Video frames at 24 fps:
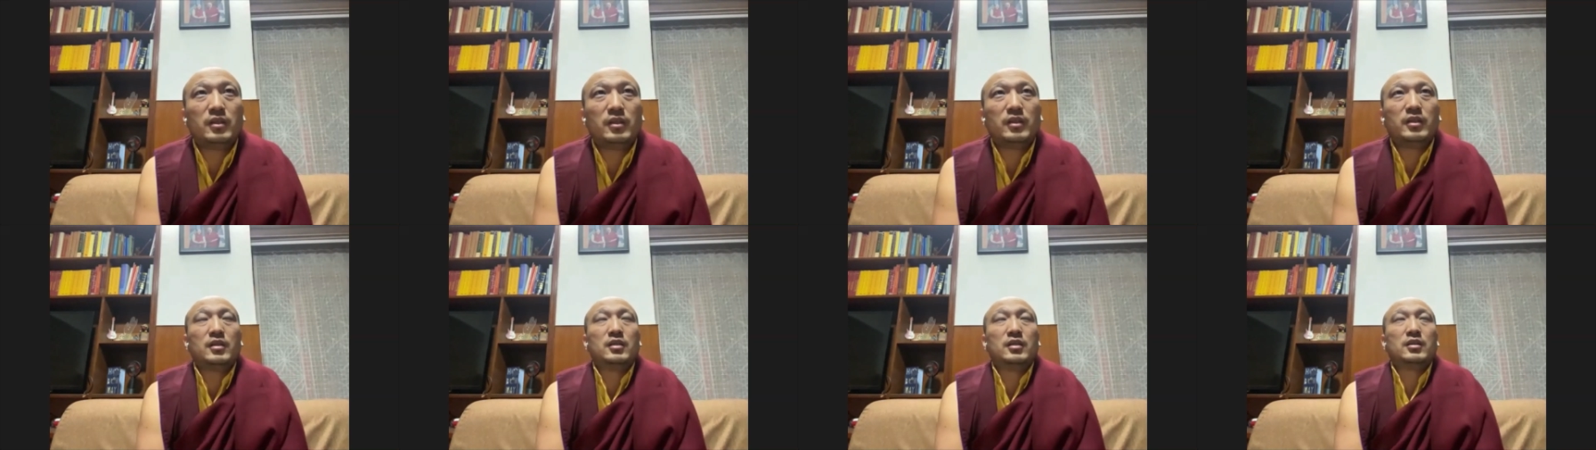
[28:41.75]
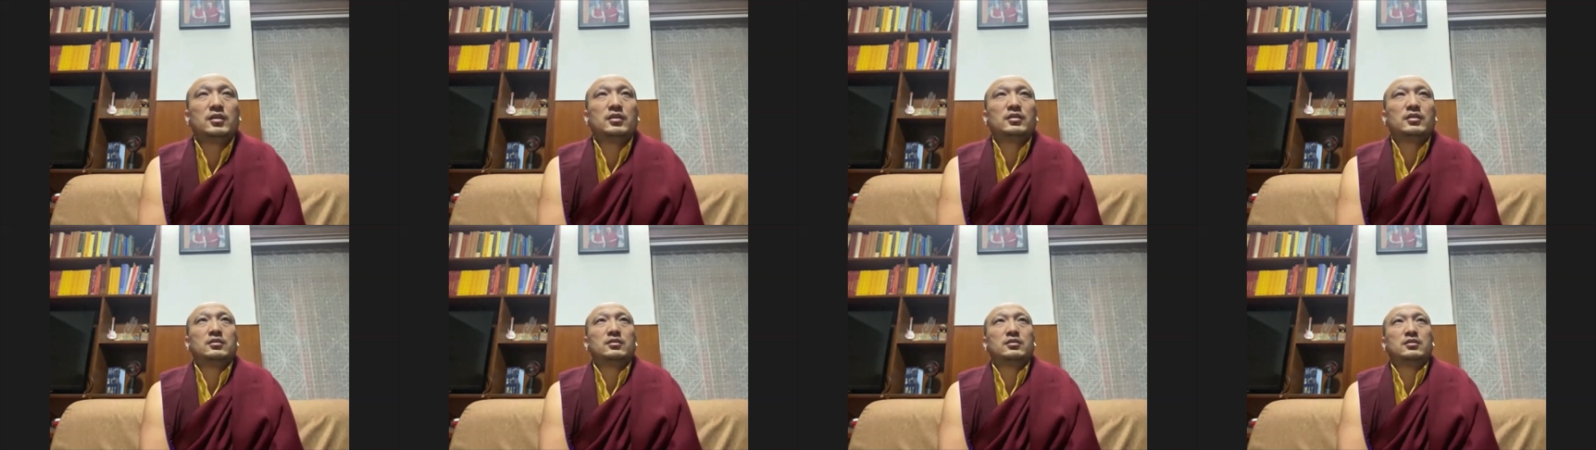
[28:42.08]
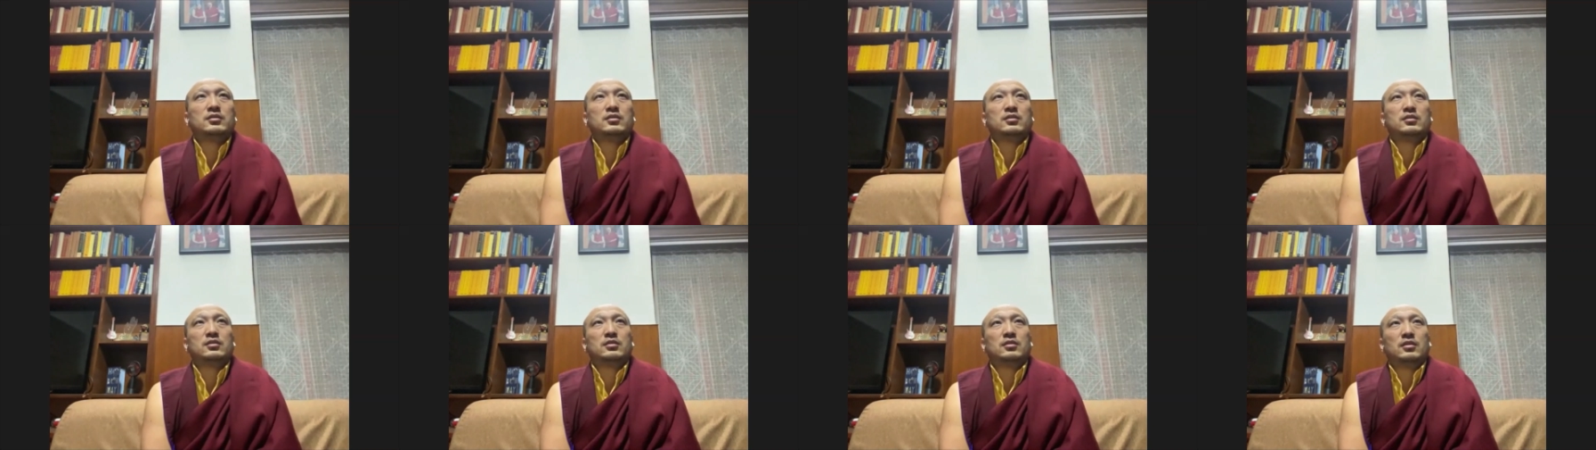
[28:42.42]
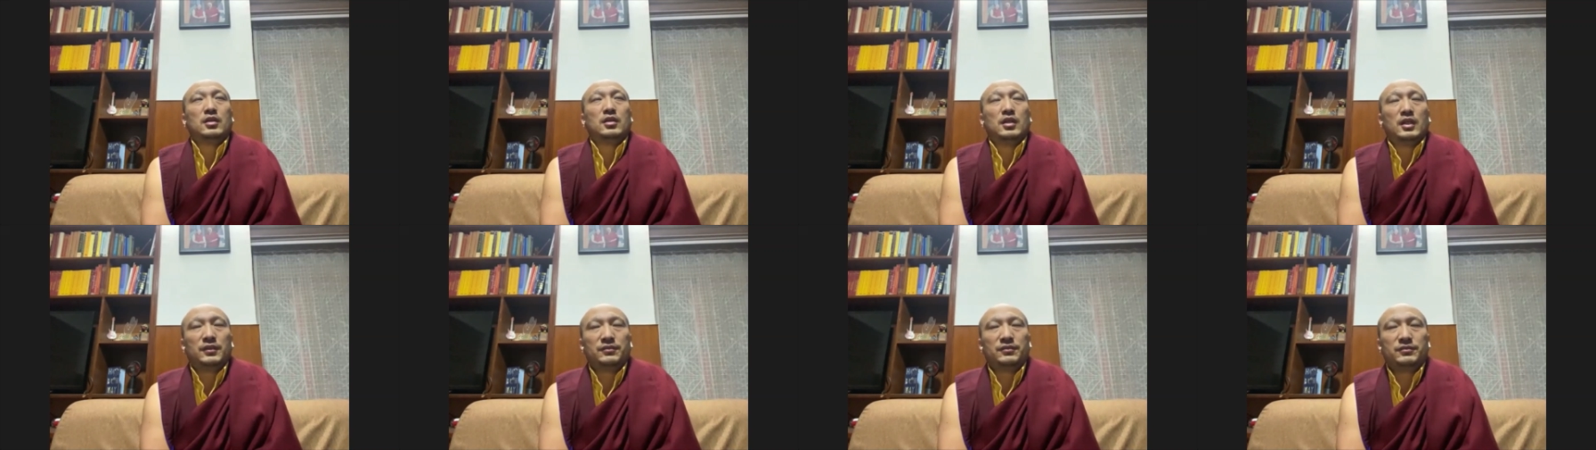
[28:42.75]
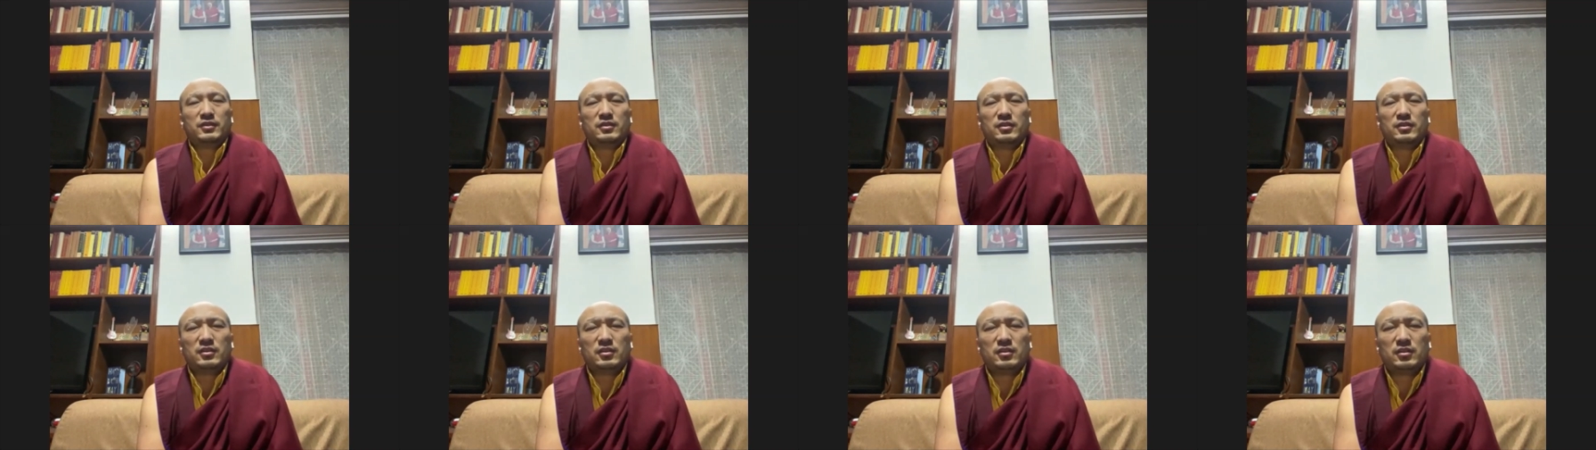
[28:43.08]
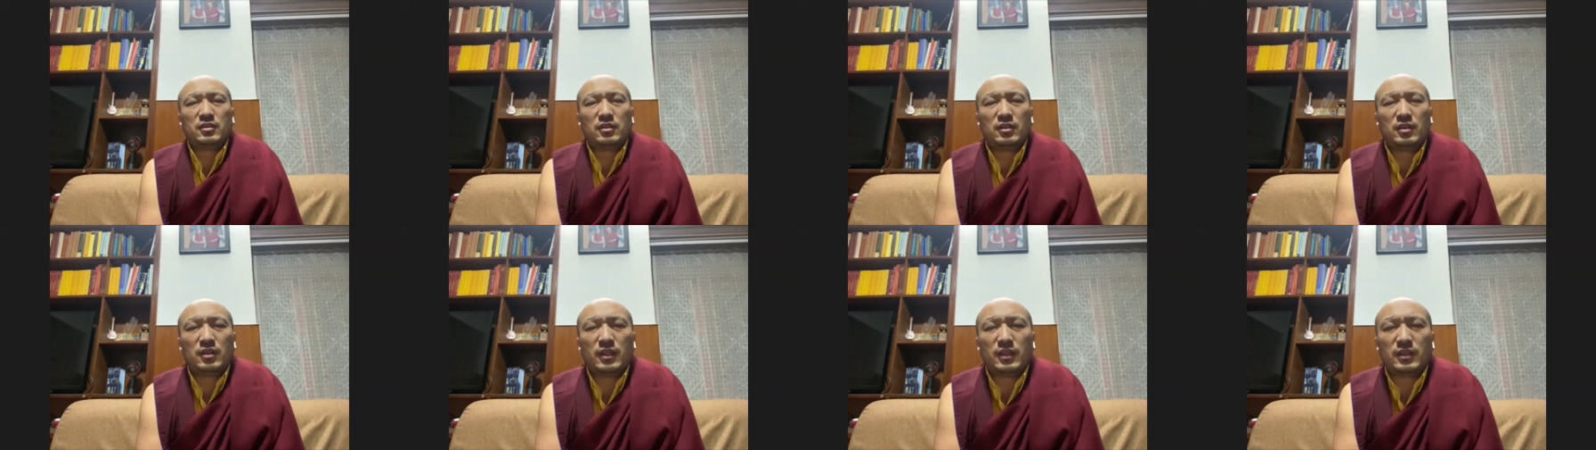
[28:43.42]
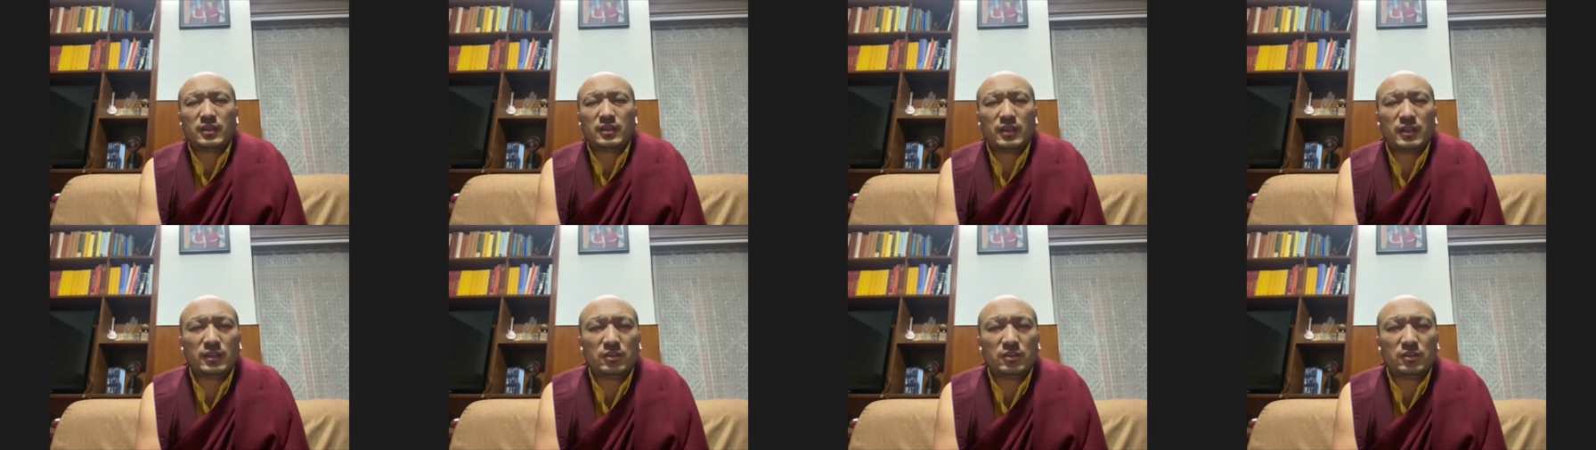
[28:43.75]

And after like